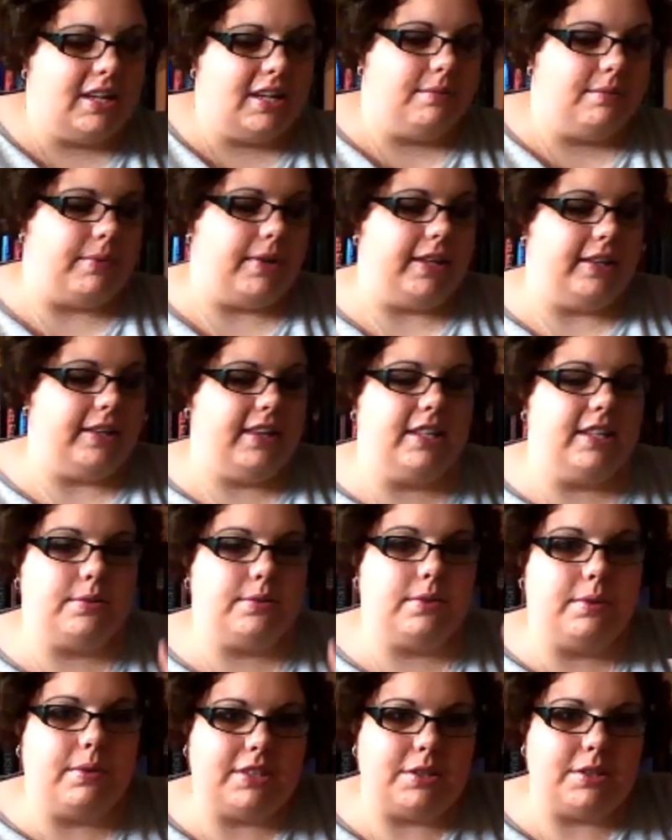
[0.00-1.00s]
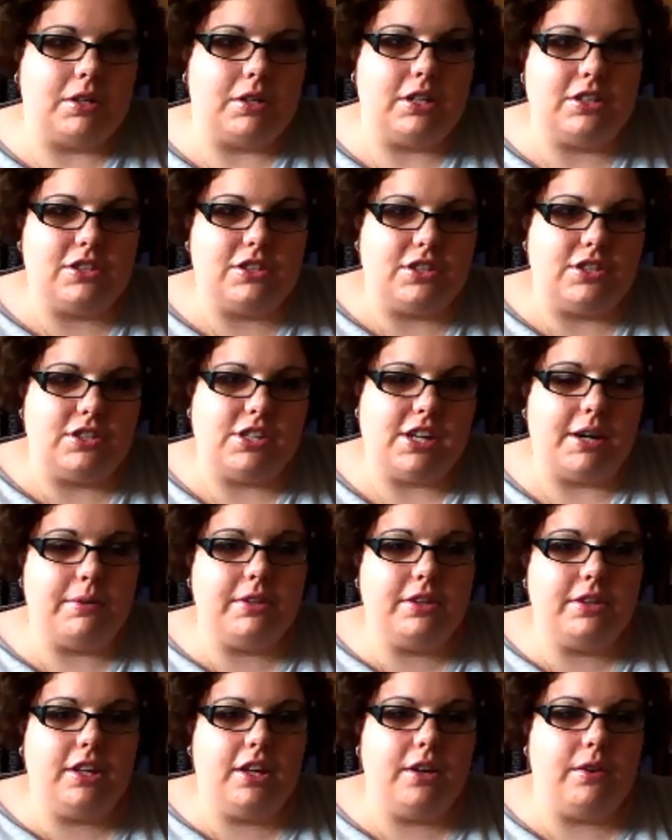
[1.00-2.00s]
But these are the ones I wanted to share
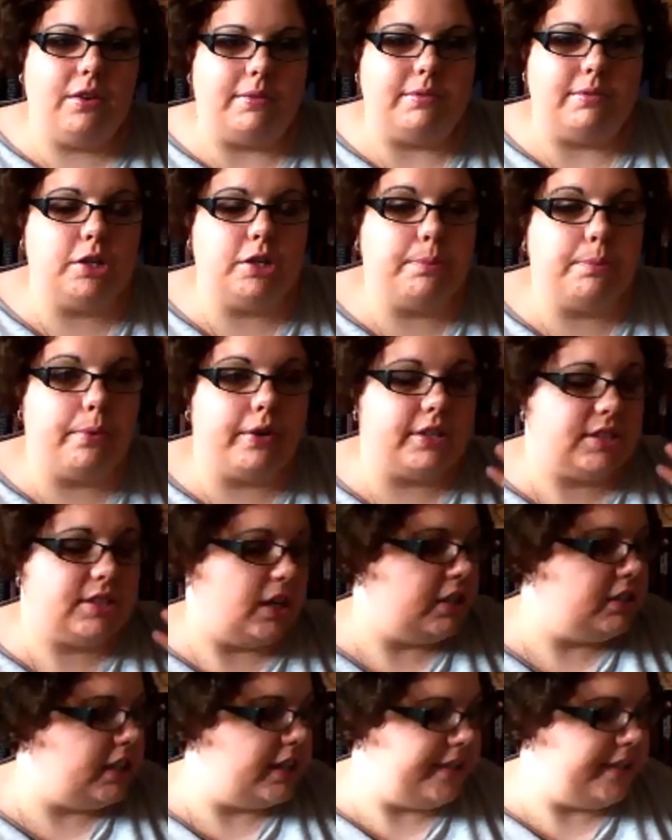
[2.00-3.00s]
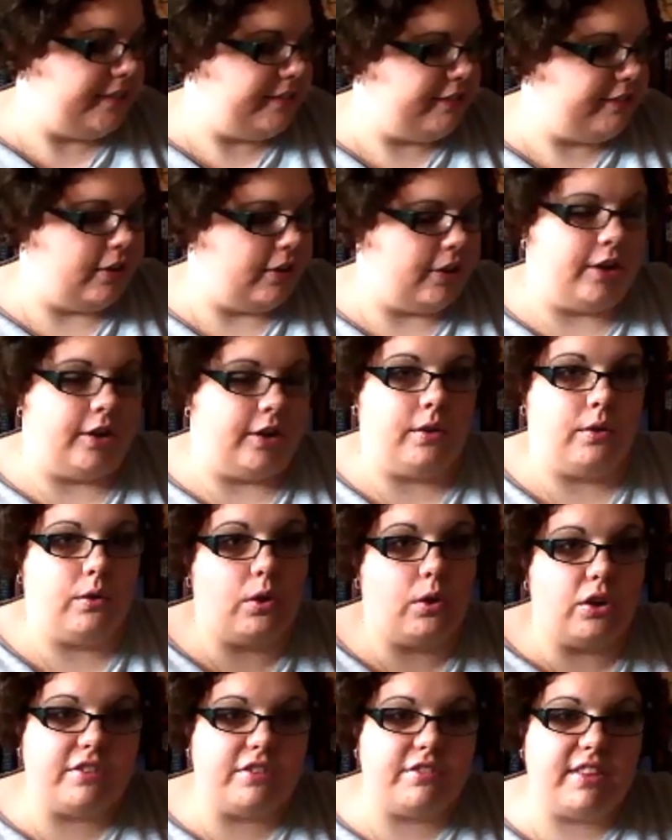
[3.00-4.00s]
with you. I'm super excited for
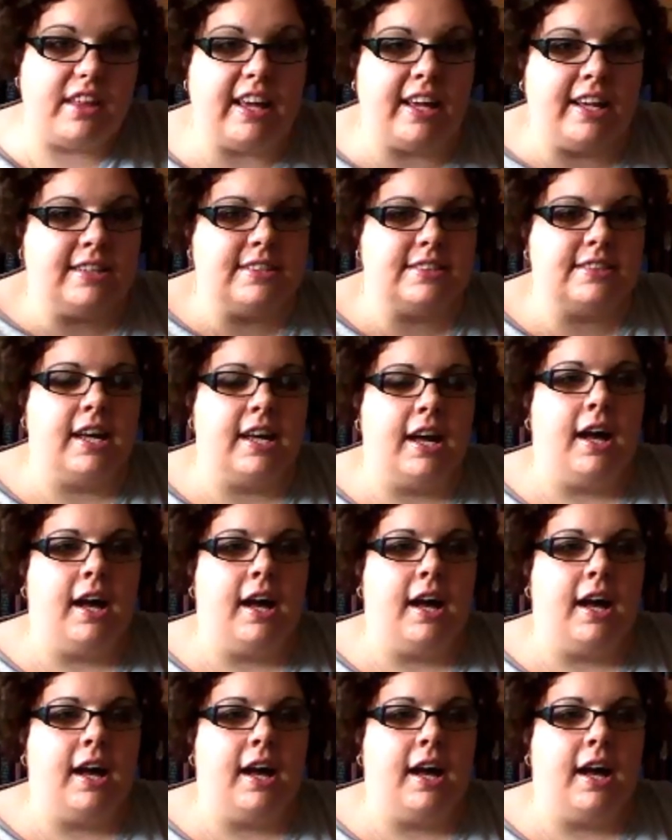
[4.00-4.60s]
all of these.